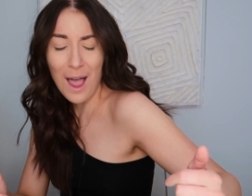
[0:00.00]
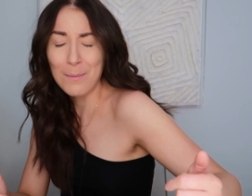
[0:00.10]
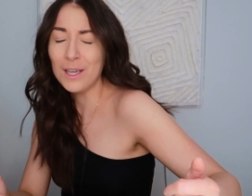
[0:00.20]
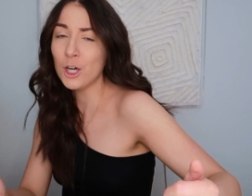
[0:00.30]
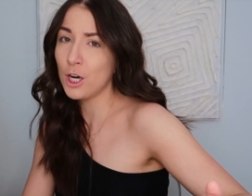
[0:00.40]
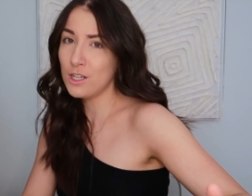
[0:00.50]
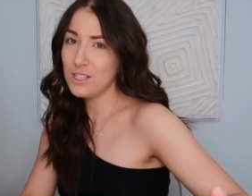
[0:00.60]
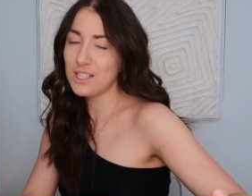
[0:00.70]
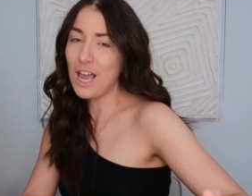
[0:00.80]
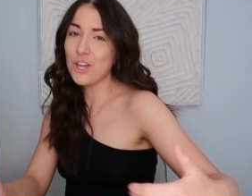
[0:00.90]
I mean,
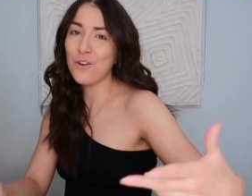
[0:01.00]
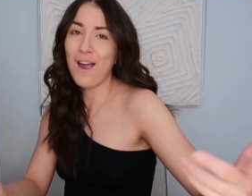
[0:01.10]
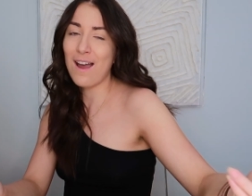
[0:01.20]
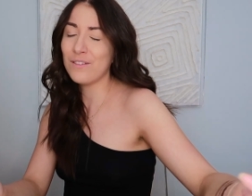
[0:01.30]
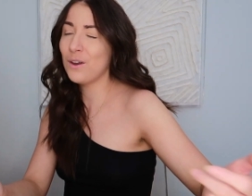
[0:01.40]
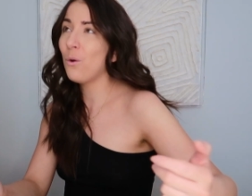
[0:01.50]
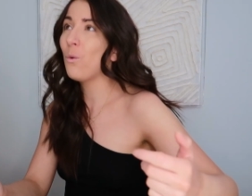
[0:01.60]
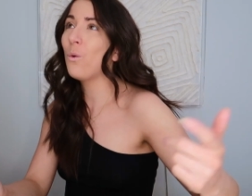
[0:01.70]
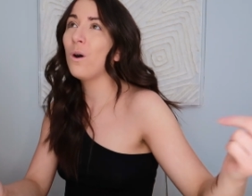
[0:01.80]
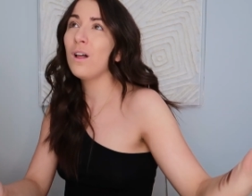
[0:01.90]
girls, you're having
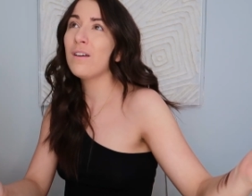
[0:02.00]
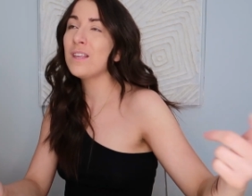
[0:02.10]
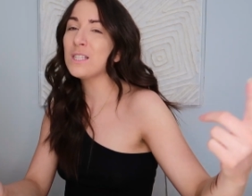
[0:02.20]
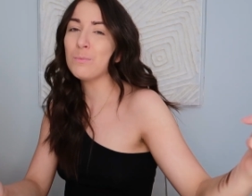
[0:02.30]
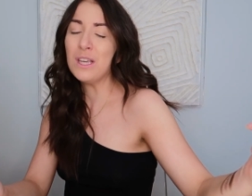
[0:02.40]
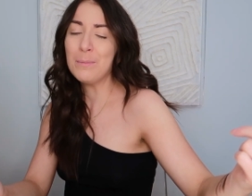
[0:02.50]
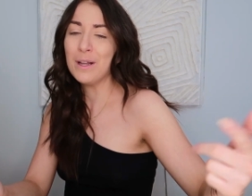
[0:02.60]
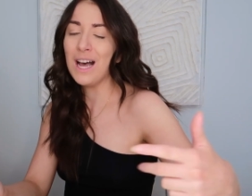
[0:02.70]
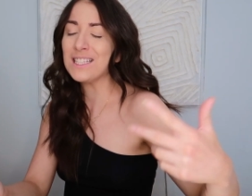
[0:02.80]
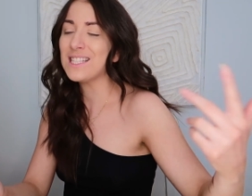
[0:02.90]
all of these people
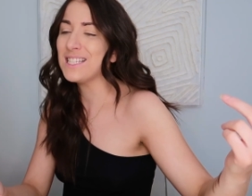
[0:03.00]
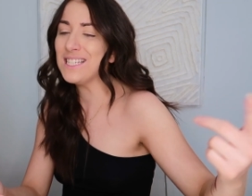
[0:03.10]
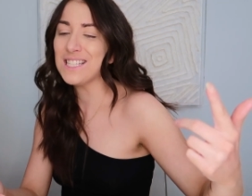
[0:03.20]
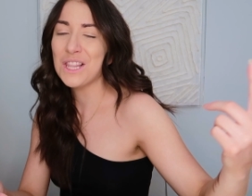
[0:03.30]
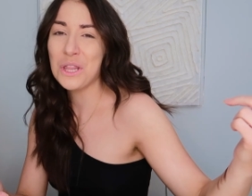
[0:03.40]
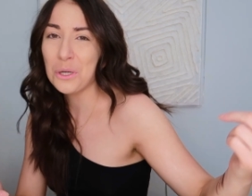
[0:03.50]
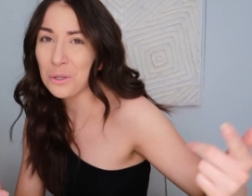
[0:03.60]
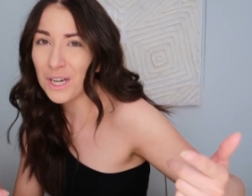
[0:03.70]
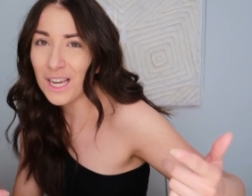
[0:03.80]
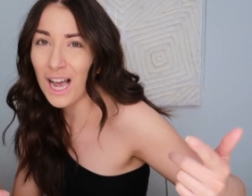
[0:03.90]
on season
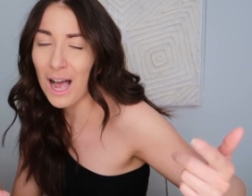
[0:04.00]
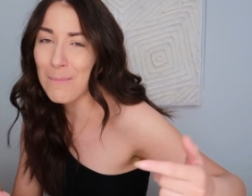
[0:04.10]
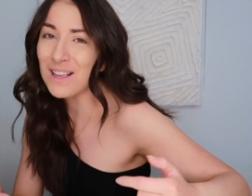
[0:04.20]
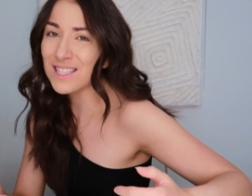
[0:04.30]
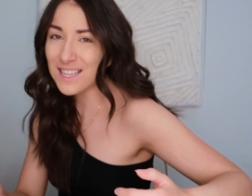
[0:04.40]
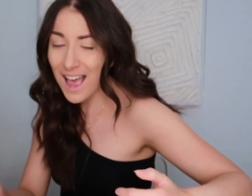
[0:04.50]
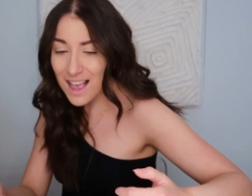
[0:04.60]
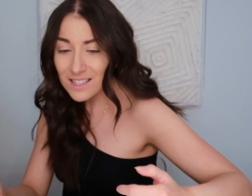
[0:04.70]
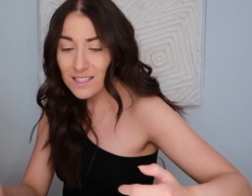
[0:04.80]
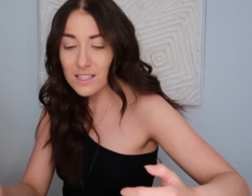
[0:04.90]
3 come as
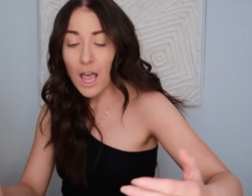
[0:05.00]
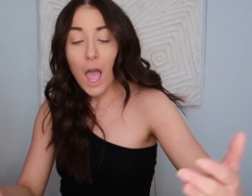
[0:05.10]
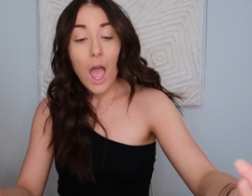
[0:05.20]
guests,